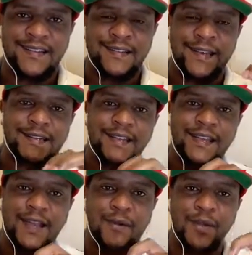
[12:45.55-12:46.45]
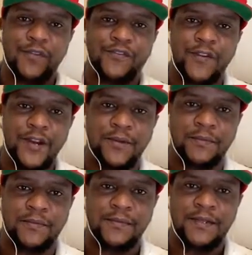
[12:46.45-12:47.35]
They are taking away your freedom.
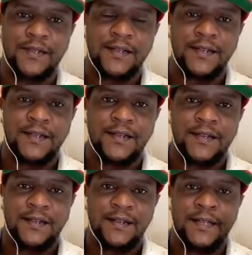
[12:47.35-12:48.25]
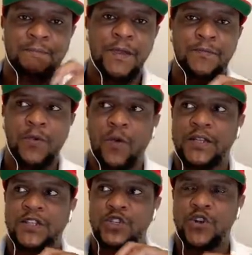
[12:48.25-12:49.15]
The people who are
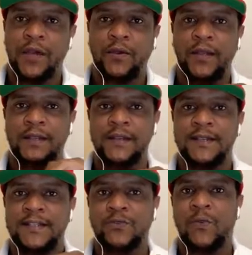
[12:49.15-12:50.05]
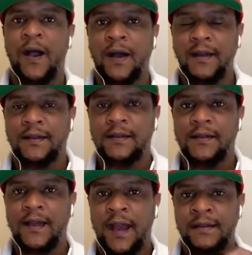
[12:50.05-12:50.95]
struggling in this world,
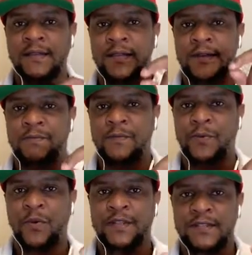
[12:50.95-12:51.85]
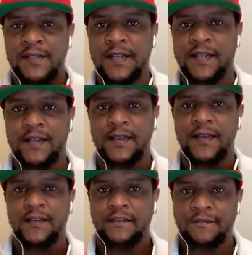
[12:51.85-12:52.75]
other than the people who are sick,
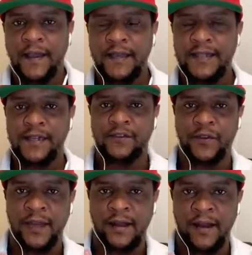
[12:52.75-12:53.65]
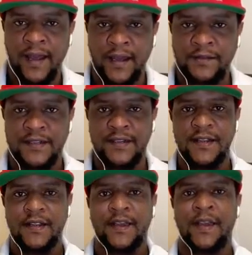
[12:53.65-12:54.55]
fighting for their lives
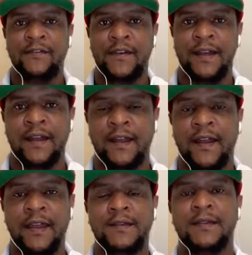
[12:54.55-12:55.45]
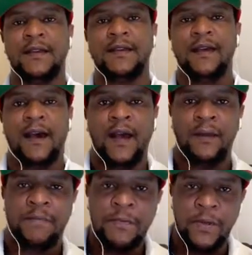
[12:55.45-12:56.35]
every day and night, are
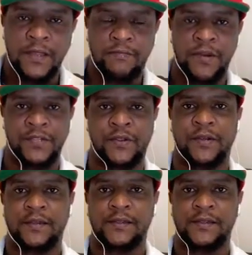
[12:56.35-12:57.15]
people in the prison.